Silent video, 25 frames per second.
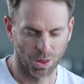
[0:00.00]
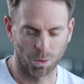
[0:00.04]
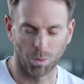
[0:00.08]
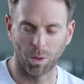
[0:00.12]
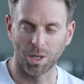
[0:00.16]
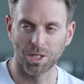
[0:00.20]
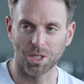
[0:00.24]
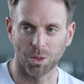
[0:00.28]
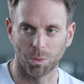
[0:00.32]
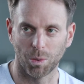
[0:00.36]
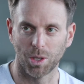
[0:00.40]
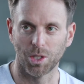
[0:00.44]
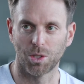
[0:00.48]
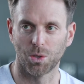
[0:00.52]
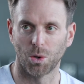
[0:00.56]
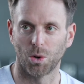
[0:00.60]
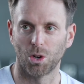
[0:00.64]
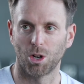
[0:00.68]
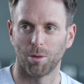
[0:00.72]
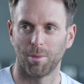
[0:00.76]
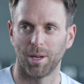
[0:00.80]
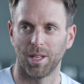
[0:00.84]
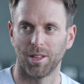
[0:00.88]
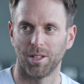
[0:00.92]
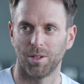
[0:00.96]
the ones that we
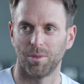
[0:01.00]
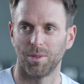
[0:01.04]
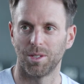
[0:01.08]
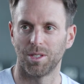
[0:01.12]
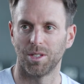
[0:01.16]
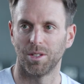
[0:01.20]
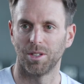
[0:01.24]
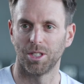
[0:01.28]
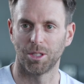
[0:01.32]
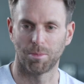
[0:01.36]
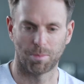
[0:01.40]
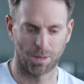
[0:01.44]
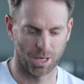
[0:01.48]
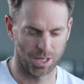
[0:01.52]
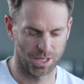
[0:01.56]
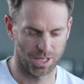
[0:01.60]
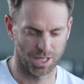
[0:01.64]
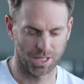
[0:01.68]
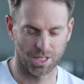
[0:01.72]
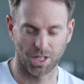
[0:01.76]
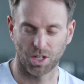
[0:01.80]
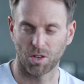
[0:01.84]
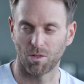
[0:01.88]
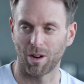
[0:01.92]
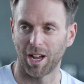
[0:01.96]
talk about the resilience
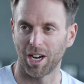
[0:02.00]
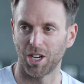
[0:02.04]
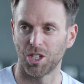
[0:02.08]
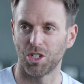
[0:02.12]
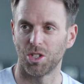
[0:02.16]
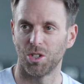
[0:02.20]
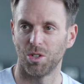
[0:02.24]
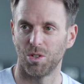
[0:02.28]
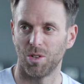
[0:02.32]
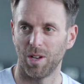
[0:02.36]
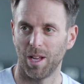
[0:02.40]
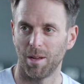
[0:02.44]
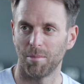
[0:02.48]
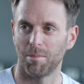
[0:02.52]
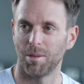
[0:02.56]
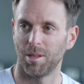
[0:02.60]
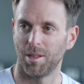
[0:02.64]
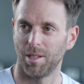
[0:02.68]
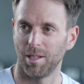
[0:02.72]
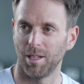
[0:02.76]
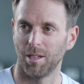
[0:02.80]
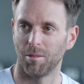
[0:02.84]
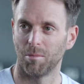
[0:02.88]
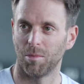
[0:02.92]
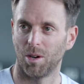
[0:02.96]
project are gratitude,
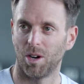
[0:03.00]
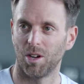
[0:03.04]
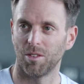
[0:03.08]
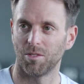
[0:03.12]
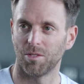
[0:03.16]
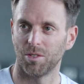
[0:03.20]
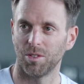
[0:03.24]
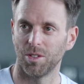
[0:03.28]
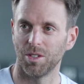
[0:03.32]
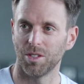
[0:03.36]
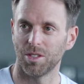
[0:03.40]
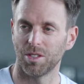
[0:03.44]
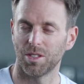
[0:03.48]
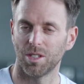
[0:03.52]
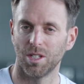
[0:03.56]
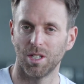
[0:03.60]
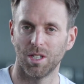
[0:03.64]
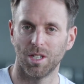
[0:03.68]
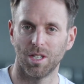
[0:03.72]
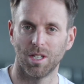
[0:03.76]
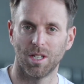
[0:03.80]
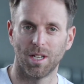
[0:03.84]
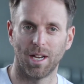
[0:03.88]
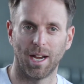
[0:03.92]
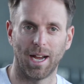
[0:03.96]
empathy, and mindfulness.
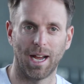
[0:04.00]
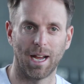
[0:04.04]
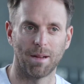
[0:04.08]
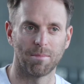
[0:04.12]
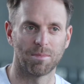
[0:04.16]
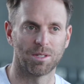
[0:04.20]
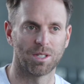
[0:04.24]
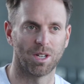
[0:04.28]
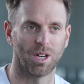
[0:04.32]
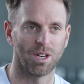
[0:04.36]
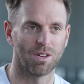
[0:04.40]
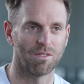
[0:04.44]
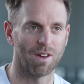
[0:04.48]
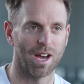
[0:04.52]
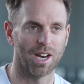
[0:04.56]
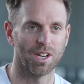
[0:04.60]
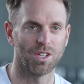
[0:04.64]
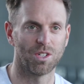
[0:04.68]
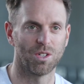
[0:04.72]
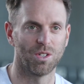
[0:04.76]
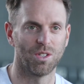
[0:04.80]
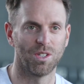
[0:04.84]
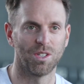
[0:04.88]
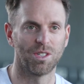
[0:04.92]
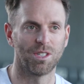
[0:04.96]
Yeah. Um, so
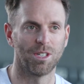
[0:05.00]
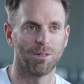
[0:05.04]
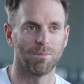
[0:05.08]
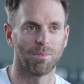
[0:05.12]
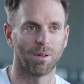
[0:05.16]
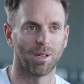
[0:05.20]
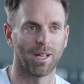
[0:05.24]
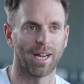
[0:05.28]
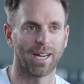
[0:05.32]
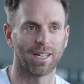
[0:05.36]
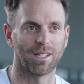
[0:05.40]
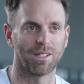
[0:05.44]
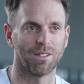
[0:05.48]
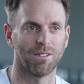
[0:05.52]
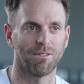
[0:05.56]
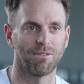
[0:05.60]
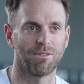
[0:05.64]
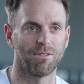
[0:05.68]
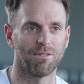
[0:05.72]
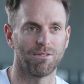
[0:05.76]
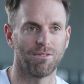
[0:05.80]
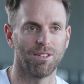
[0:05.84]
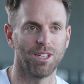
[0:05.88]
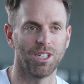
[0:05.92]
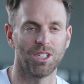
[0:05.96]
gratitude, the simple act of
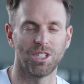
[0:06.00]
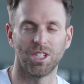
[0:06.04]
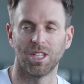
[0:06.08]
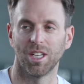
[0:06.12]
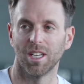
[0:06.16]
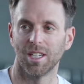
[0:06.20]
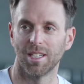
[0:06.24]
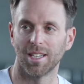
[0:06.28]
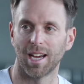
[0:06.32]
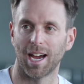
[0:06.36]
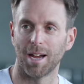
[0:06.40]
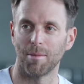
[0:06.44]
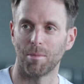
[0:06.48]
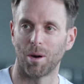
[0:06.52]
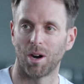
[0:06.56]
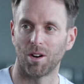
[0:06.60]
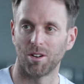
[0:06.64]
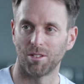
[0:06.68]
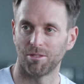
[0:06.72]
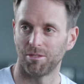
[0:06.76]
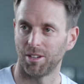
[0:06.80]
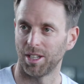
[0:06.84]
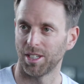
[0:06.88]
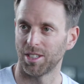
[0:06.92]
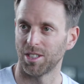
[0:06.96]
finishing your day by
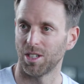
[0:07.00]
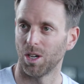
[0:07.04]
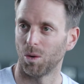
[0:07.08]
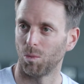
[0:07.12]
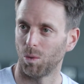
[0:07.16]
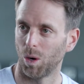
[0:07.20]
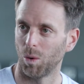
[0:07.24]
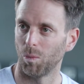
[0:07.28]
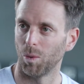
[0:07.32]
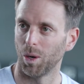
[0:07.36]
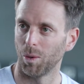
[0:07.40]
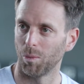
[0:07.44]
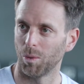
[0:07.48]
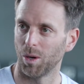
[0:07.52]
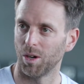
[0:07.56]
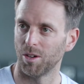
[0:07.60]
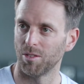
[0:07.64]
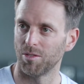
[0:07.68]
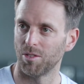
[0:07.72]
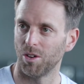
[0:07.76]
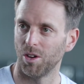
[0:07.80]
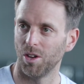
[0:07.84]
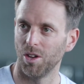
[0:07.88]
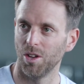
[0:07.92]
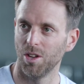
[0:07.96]
reflecting on what went well
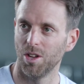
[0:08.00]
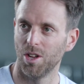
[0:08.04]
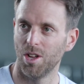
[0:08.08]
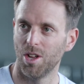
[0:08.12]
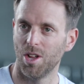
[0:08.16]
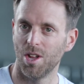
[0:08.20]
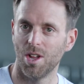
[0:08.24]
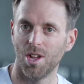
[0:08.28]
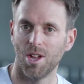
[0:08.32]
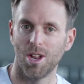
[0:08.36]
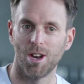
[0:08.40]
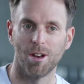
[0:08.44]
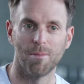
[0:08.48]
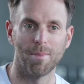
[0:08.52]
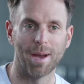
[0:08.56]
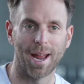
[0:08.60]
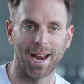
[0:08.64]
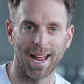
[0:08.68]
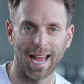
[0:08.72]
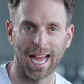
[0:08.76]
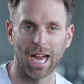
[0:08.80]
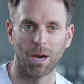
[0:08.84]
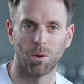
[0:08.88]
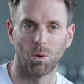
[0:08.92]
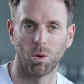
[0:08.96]
for you, mm-hmm. no matter
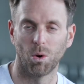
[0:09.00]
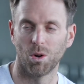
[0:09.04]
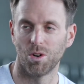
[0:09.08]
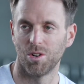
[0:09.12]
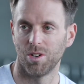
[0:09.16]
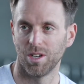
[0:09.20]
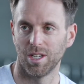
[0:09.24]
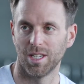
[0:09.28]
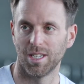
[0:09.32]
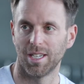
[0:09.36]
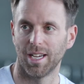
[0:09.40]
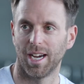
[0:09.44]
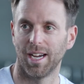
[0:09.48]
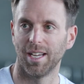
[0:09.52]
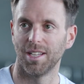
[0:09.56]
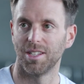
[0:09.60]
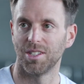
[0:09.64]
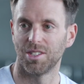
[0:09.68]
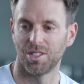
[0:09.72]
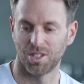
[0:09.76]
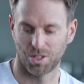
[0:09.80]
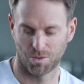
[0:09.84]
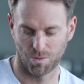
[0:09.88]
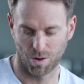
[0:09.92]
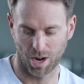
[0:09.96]
how ordinary your day
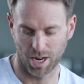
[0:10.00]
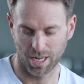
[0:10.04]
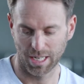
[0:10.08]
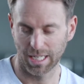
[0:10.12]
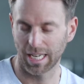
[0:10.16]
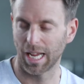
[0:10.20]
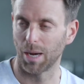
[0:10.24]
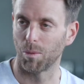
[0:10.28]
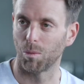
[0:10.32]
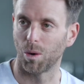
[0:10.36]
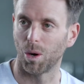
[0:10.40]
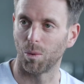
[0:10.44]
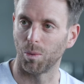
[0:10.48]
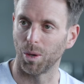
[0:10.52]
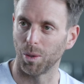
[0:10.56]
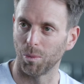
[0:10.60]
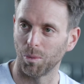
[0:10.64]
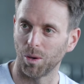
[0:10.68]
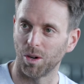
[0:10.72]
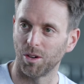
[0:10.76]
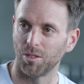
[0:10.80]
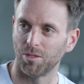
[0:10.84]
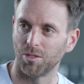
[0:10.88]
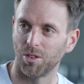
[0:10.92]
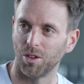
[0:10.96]
is, just writing down what went
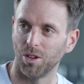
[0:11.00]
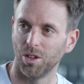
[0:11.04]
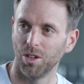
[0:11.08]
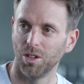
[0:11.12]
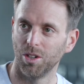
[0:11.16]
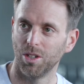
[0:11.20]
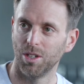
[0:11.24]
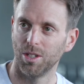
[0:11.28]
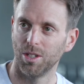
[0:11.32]
well for you.